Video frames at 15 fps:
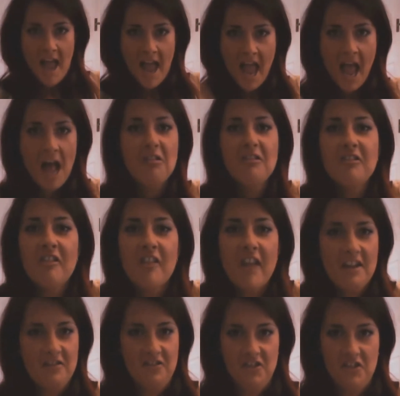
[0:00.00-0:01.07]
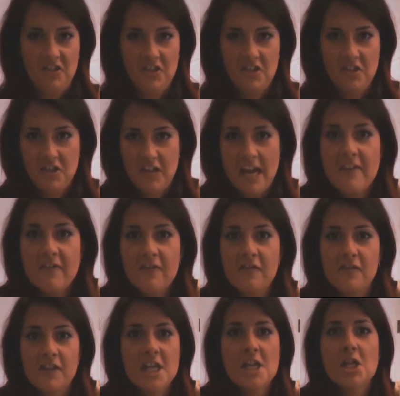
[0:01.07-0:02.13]
Health and
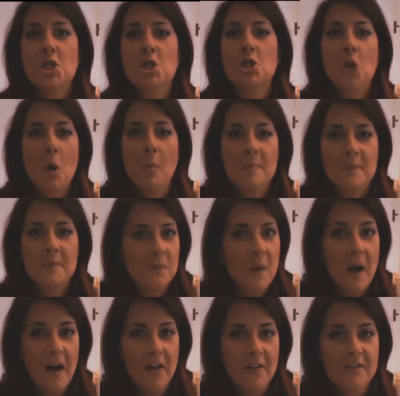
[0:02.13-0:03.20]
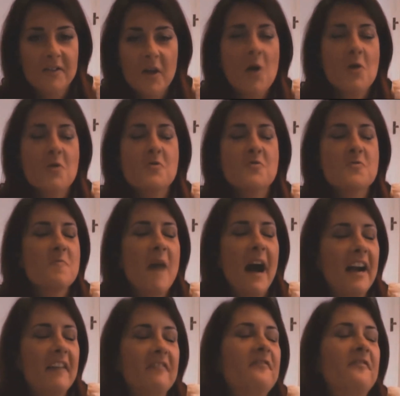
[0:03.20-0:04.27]
safety jobsworths. Oh
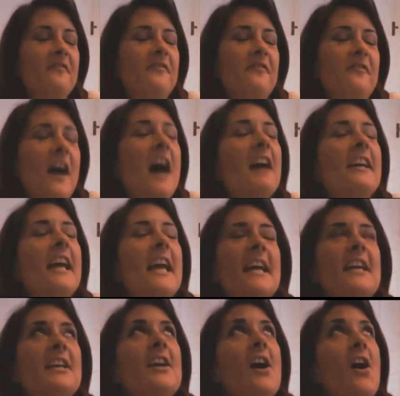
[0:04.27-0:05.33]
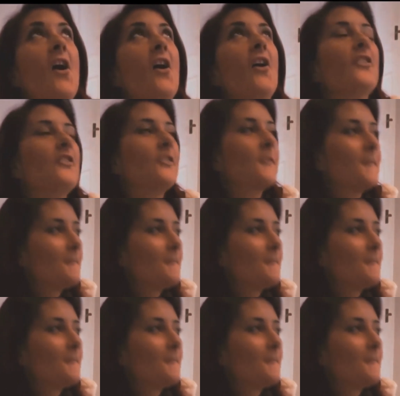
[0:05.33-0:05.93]
my fucking God.